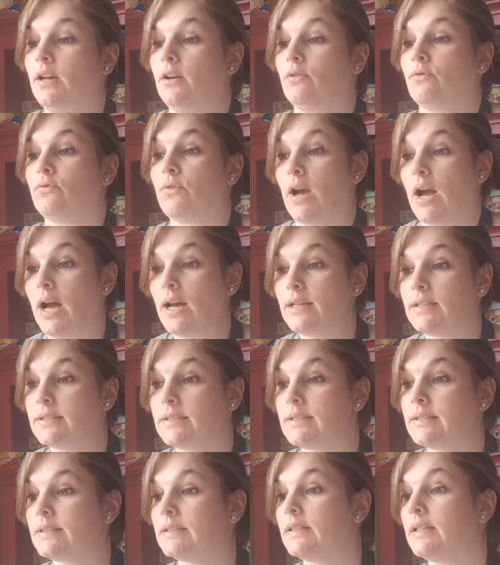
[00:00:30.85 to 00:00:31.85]

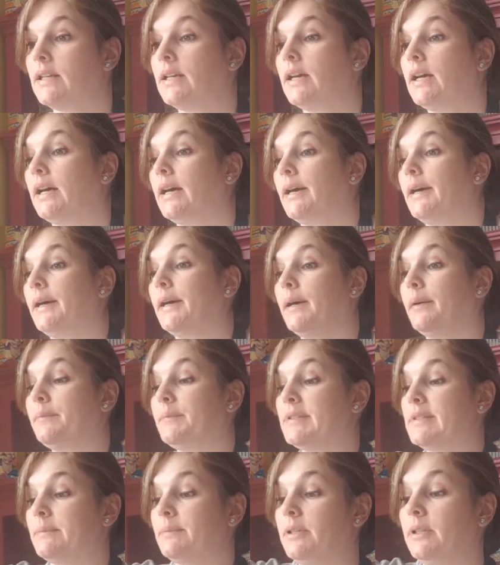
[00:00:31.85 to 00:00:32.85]
rocks,
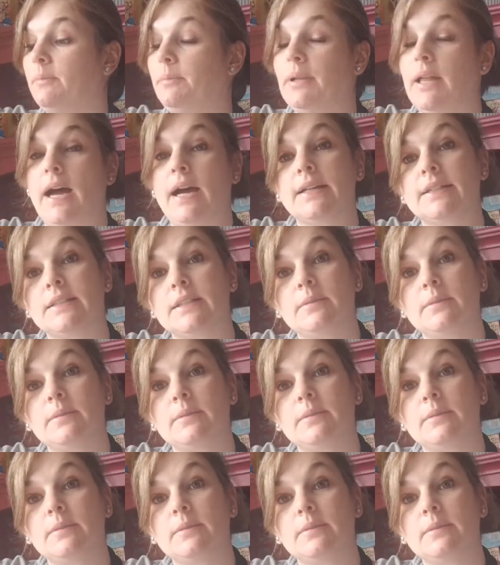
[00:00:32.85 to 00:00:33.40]
some little blocks